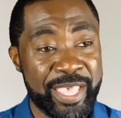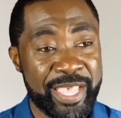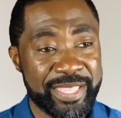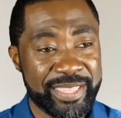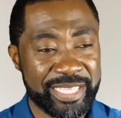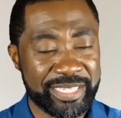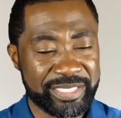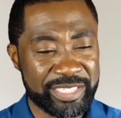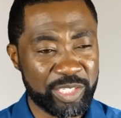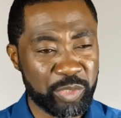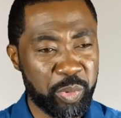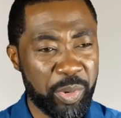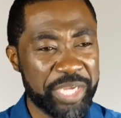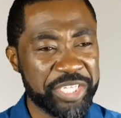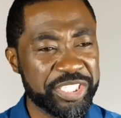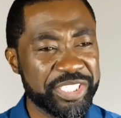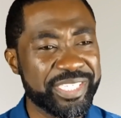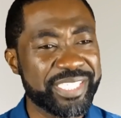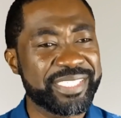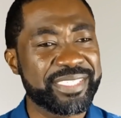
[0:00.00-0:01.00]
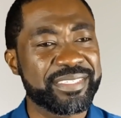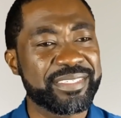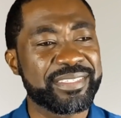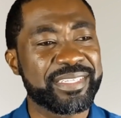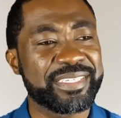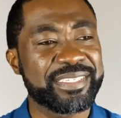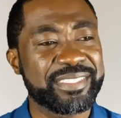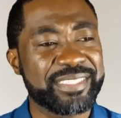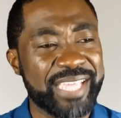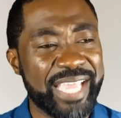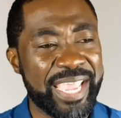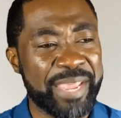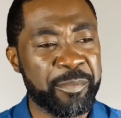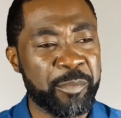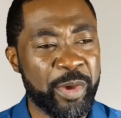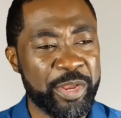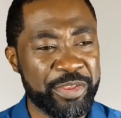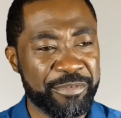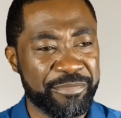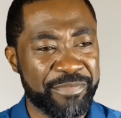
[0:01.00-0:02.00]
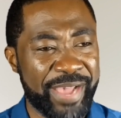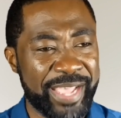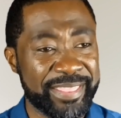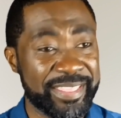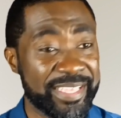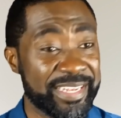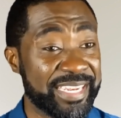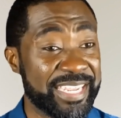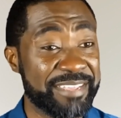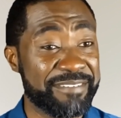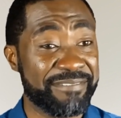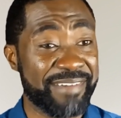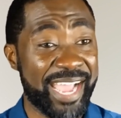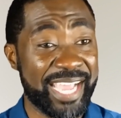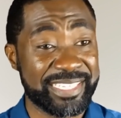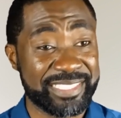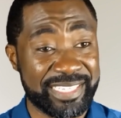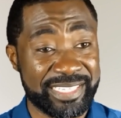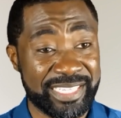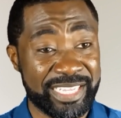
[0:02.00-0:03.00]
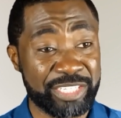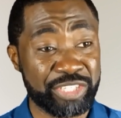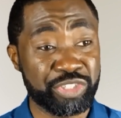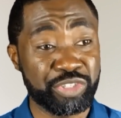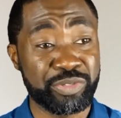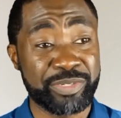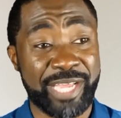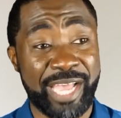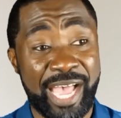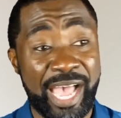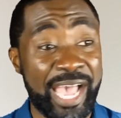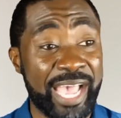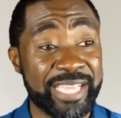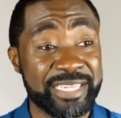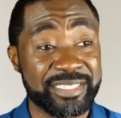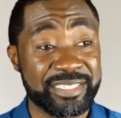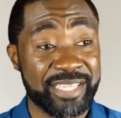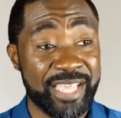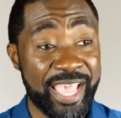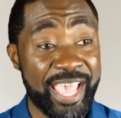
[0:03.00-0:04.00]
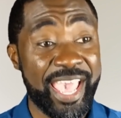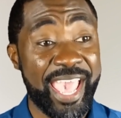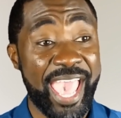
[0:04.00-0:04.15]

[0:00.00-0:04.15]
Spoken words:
The situation is still the same when you find the Levites and the Judahites,